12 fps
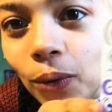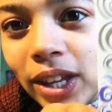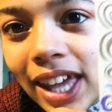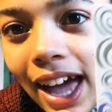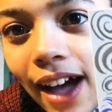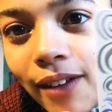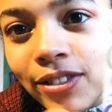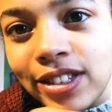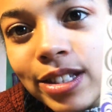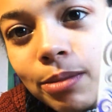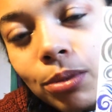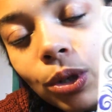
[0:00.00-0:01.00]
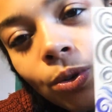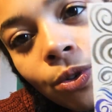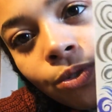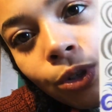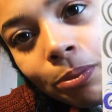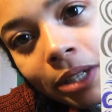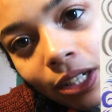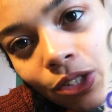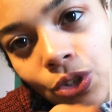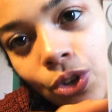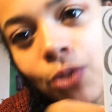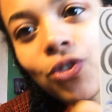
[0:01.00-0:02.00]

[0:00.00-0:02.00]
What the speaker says: we have this beautiful picture,